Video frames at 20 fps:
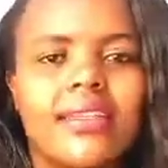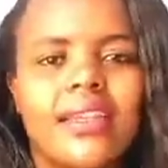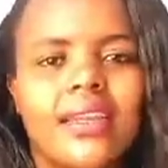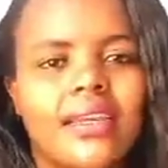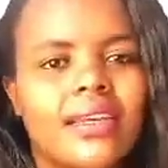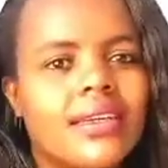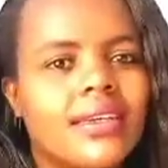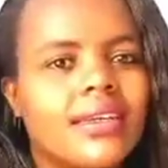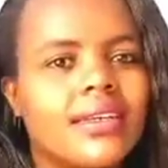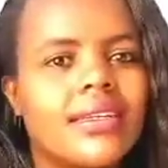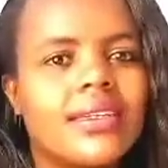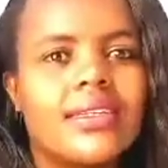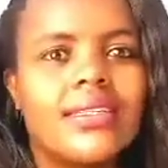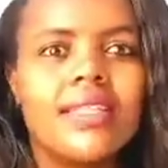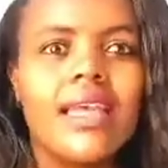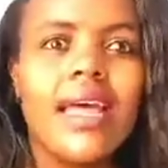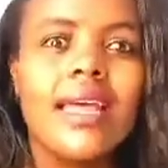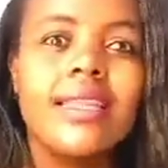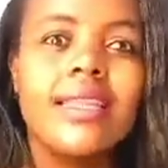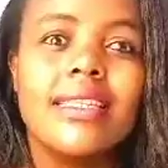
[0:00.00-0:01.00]
Like,
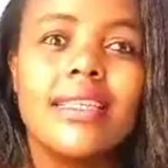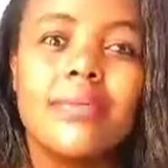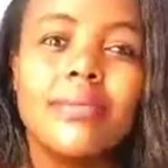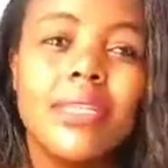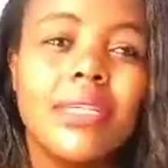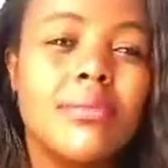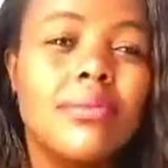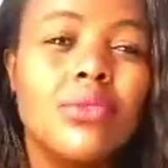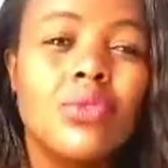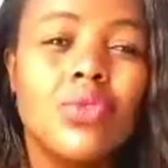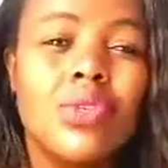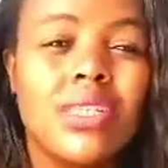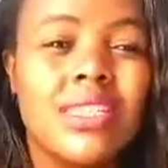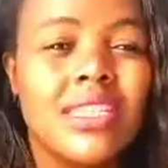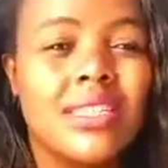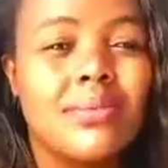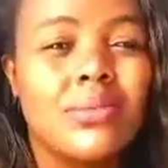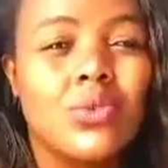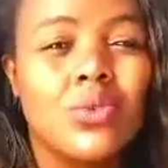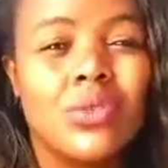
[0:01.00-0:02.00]
it's hard sometimes to
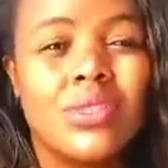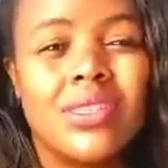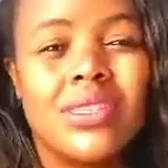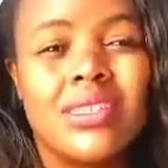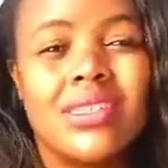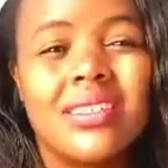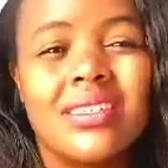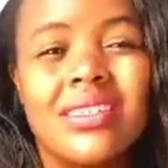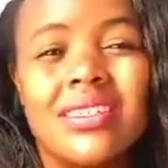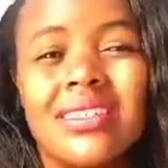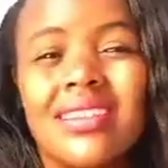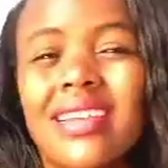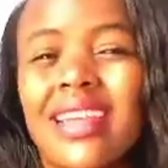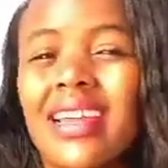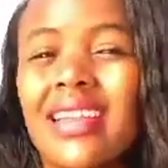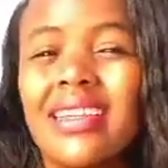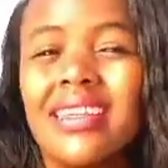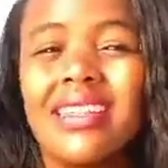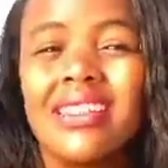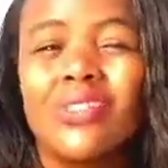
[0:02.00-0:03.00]
accept what's
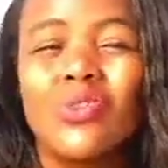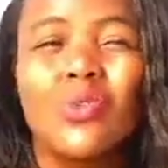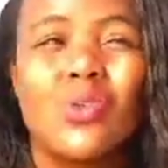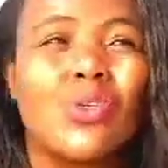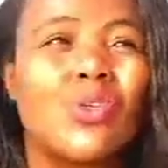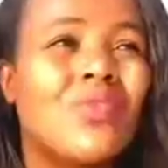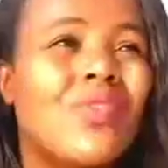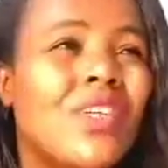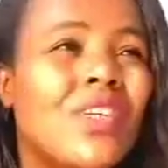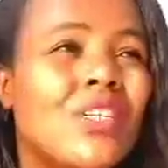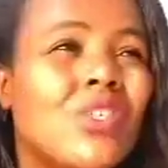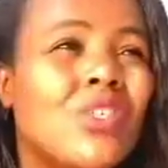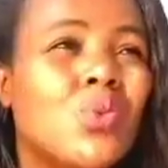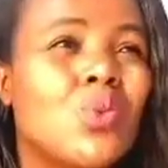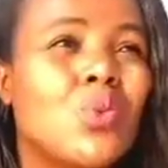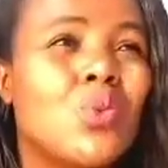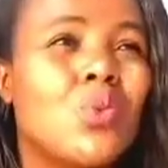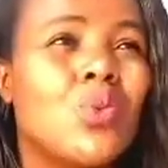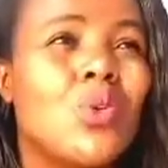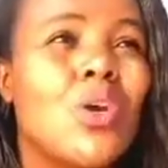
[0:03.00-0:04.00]
reality, or even
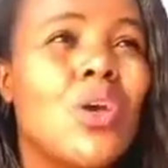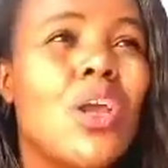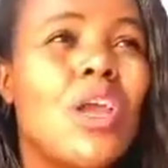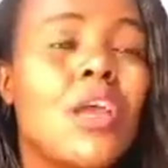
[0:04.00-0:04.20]
to,